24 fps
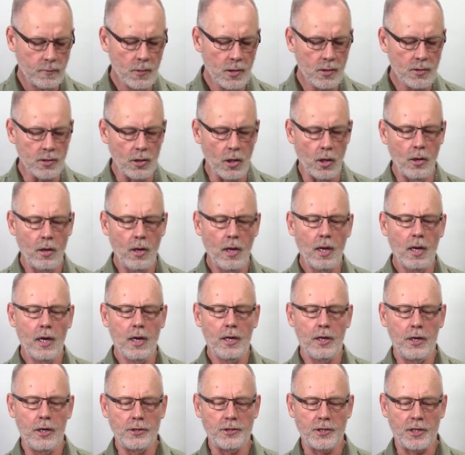So
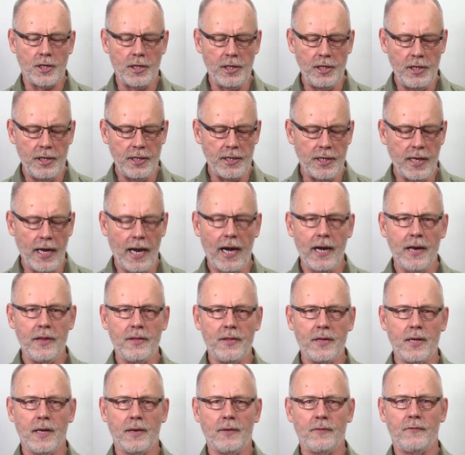here's a cleaning caddy
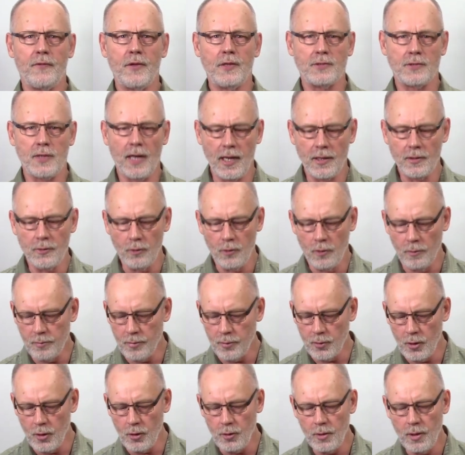that fits onto a
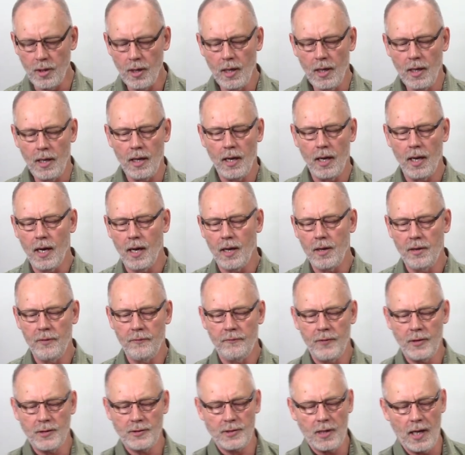Brute. Uh, it
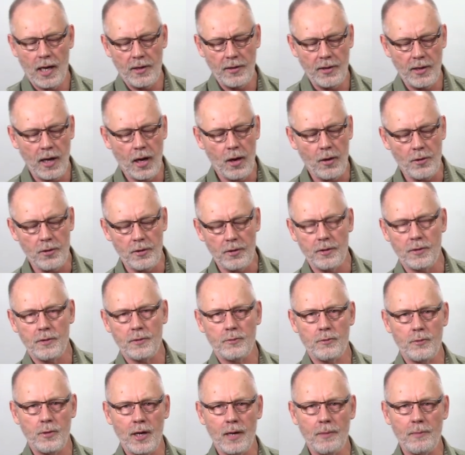fits on the outer
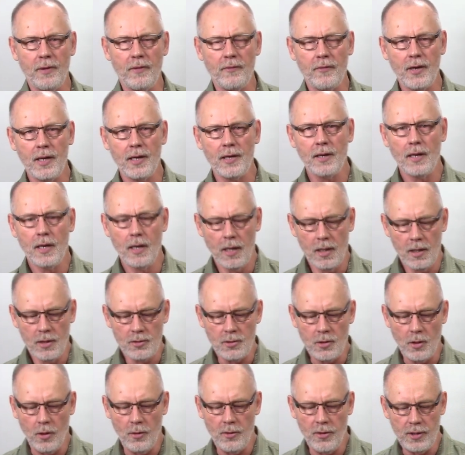rim of it.
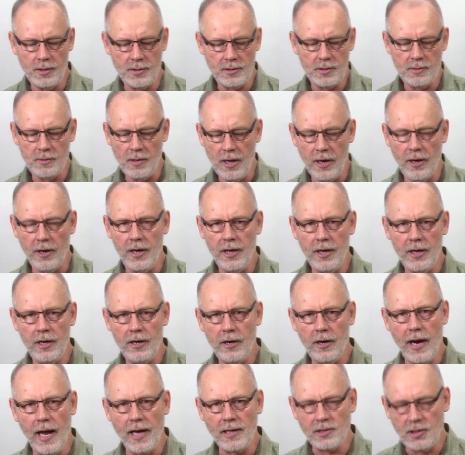So this area
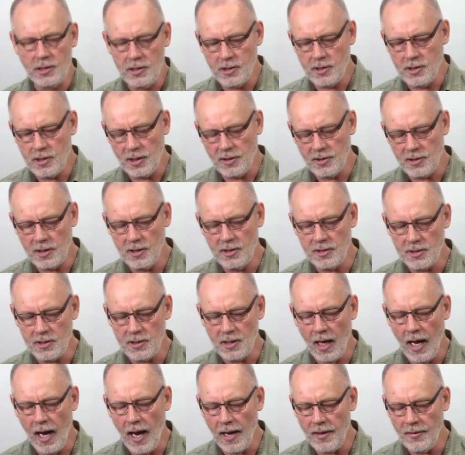here actually sits
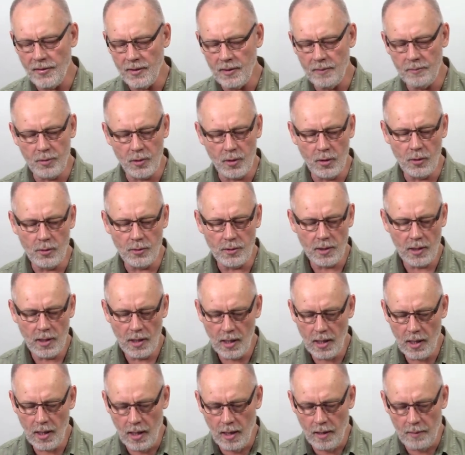inside the Brute.
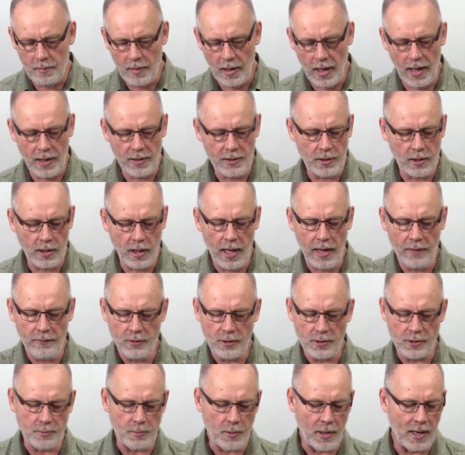But you'll have
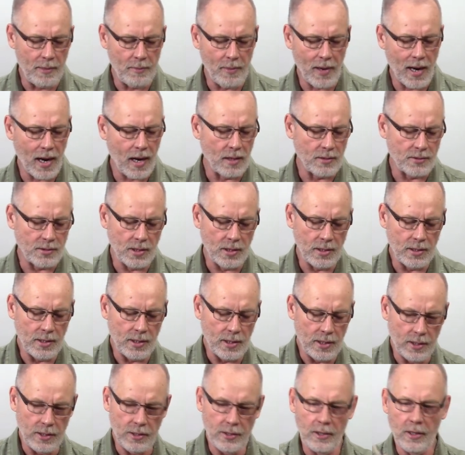your spray bottles in
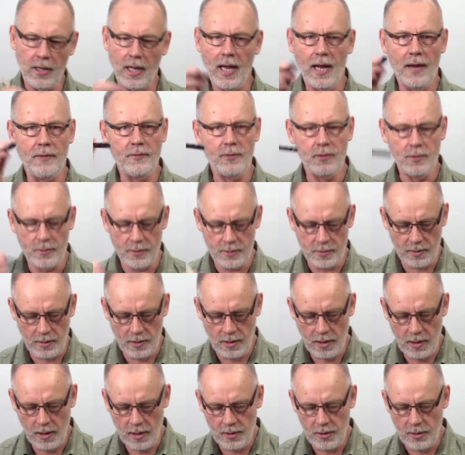here. You'll have your
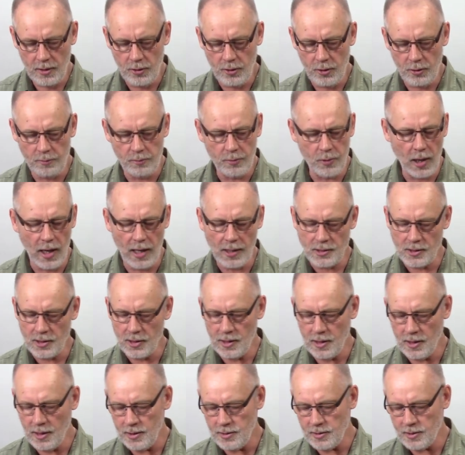you know your
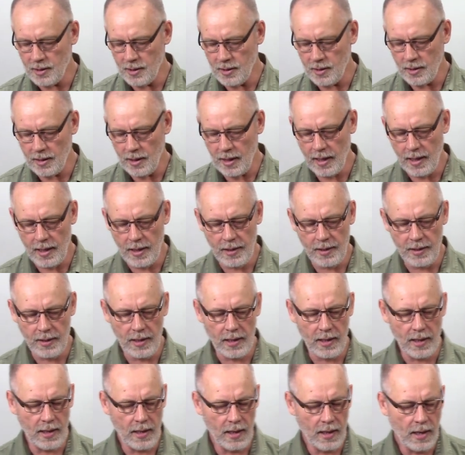brushes and and
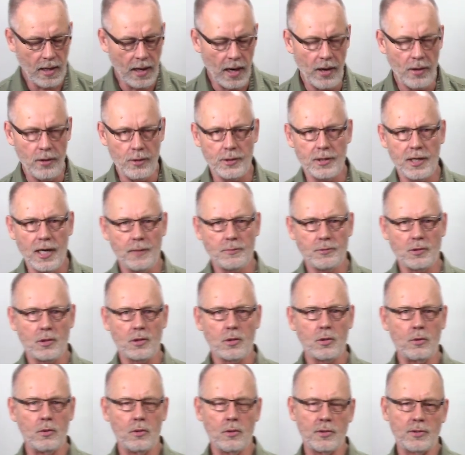uh, other types of
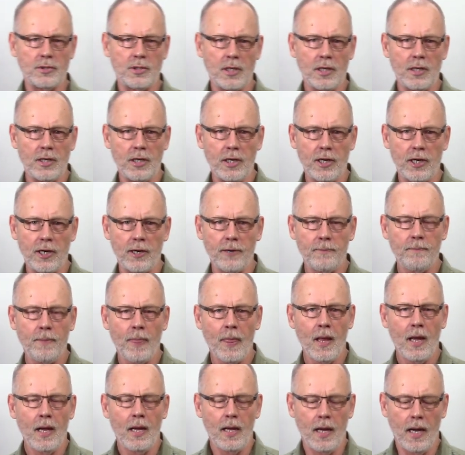tools in here.
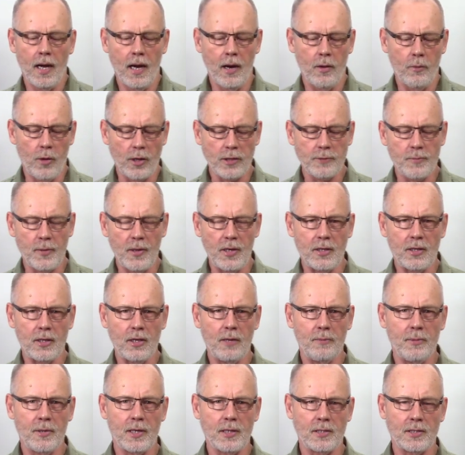Uh, it works pretty
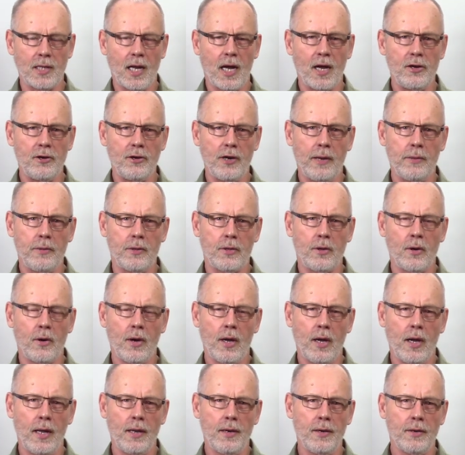good because now you're able to go
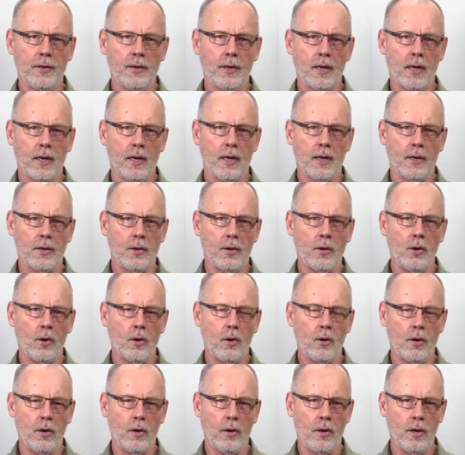ahead and uh,
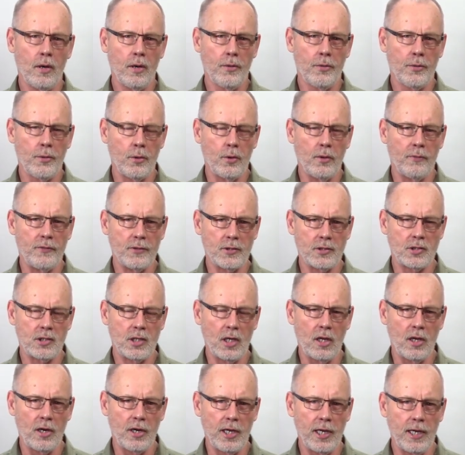go through a
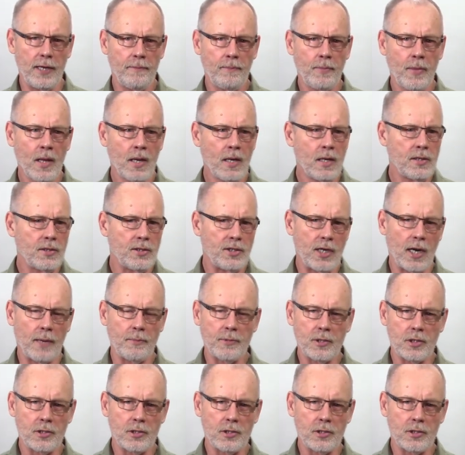facility, dump the